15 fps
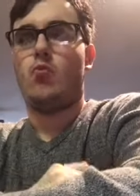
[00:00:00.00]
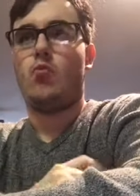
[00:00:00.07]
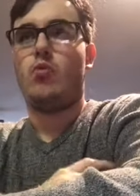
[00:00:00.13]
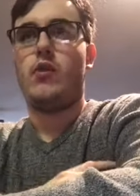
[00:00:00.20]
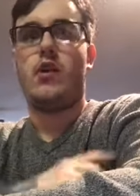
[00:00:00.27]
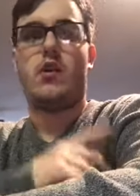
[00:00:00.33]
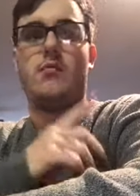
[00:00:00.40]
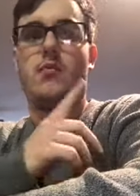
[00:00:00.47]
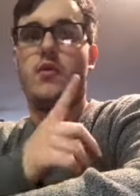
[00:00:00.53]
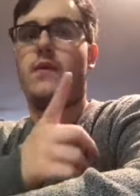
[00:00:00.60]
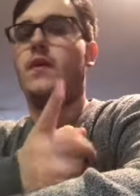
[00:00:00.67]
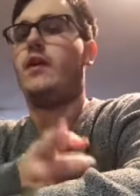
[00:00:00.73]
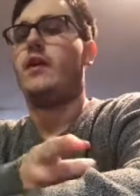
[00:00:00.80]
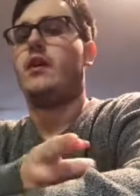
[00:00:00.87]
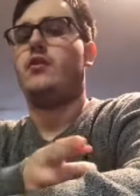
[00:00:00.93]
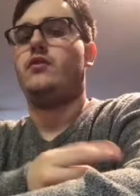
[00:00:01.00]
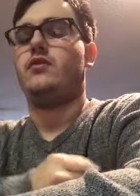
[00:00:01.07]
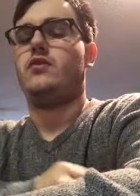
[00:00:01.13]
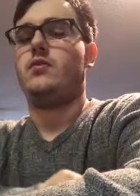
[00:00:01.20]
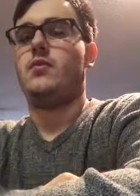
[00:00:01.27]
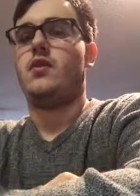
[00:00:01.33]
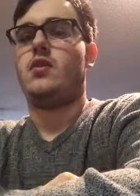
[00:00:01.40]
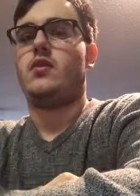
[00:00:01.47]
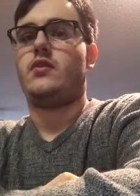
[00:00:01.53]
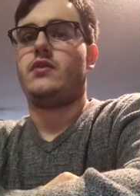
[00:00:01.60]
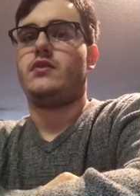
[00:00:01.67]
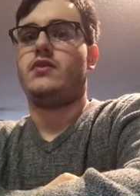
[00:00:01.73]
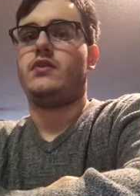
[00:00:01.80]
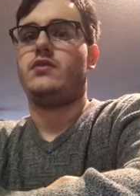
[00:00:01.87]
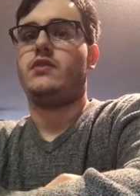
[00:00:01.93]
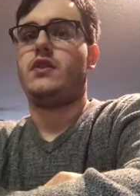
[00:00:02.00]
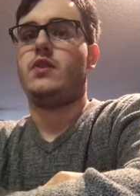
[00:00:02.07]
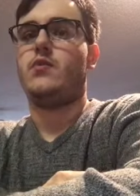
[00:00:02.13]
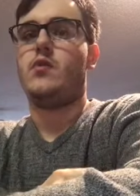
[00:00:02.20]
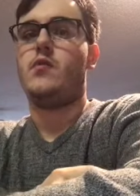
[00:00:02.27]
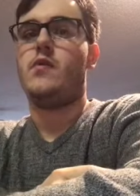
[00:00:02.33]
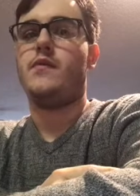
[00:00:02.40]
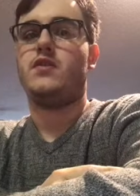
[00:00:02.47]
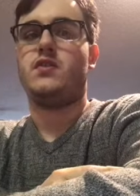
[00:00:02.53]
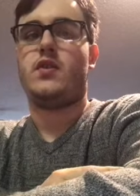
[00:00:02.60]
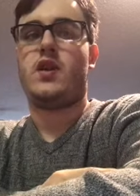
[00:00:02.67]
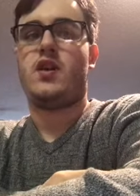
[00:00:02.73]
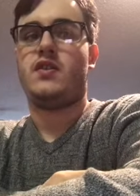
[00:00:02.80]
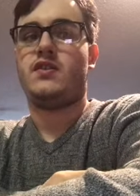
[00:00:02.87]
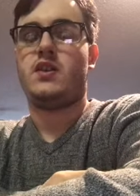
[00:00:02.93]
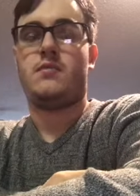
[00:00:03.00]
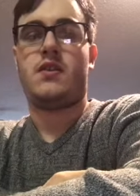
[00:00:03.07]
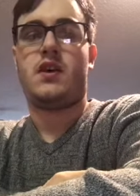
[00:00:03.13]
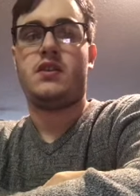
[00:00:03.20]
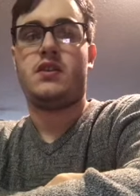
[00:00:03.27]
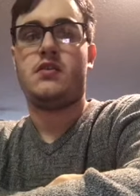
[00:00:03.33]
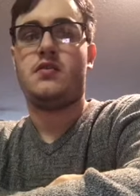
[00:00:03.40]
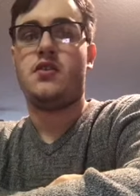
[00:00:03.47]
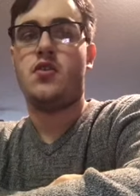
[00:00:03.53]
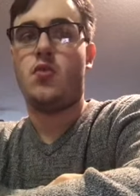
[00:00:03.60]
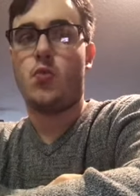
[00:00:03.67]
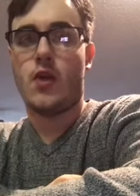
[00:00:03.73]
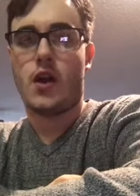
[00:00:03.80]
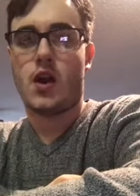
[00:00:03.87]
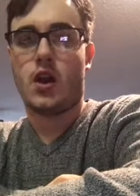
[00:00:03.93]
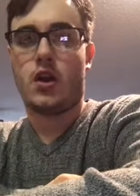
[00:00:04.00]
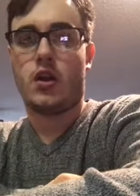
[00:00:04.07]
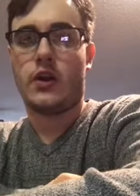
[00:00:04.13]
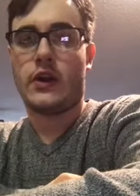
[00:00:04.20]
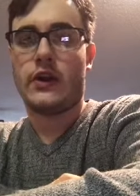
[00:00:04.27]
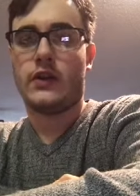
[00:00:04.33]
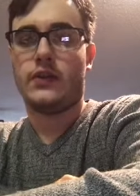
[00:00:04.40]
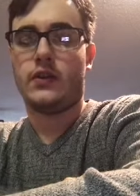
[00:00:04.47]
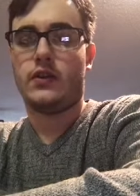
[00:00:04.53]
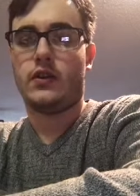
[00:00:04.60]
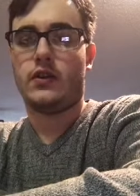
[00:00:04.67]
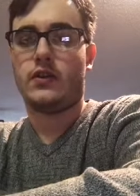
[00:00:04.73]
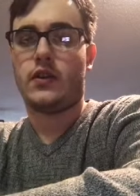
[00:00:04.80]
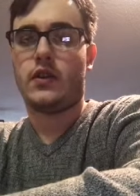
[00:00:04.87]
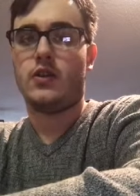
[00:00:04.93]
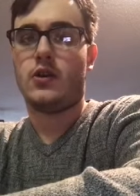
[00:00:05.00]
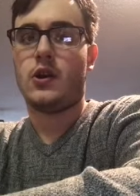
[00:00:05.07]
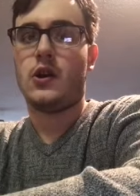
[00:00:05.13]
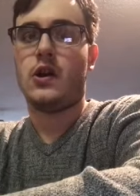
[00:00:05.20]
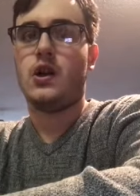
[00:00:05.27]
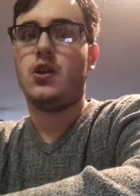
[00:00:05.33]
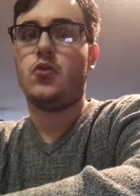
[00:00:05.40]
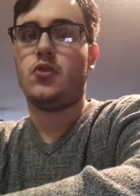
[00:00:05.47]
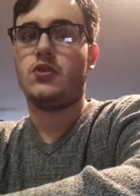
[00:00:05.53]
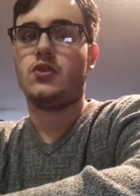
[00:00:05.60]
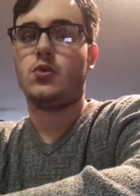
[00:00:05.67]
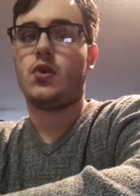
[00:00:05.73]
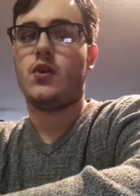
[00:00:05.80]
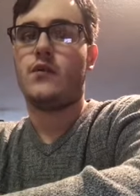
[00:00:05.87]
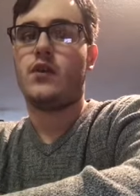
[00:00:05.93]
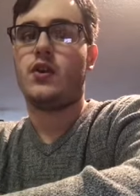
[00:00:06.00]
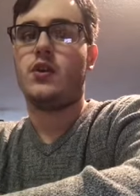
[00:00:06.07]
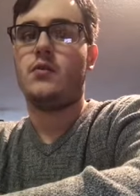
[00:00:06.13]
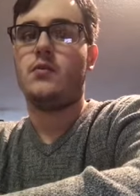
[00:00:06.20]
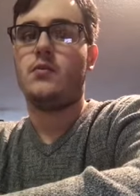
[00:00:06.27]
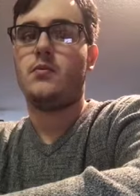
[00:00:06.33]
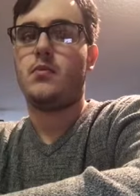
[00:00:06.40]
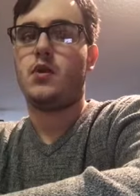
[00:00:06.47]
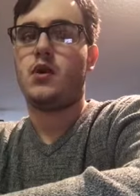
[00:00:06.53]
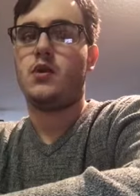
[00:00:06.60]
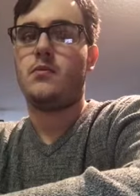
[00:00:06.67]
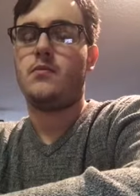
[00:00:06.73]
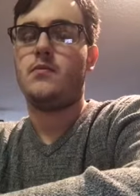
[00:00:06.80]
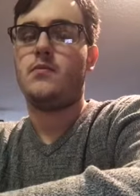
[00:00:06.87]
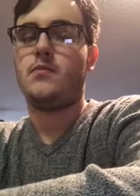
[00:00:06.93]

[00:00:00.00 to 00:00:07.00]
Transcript: we are moving out, to be honest, because, like, we're moving to a house. I'm not telling you where or anything like that or whatsoever, but